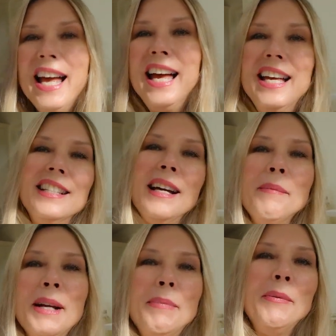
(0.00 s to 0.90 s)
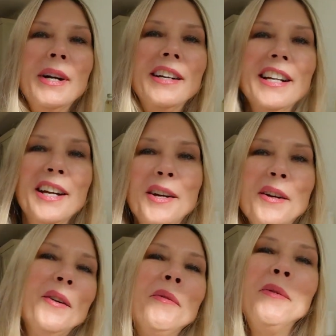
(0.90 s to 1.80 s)
and I might be wearing
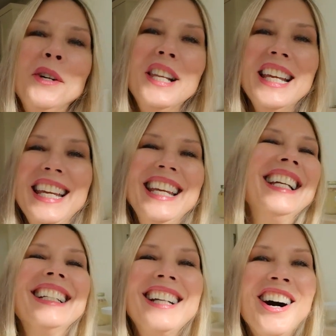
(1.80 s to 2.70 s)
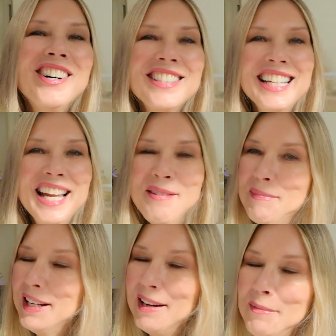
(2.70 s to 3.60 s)
a woolly cardigan,
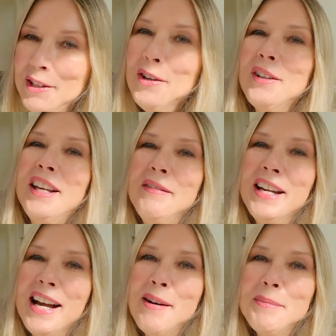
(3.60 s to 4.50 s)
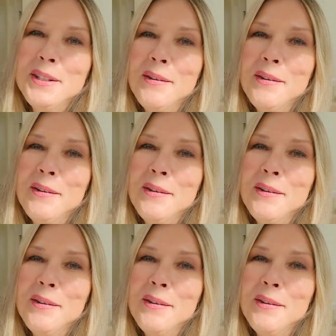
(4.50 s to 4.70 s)
but I'm not giving up.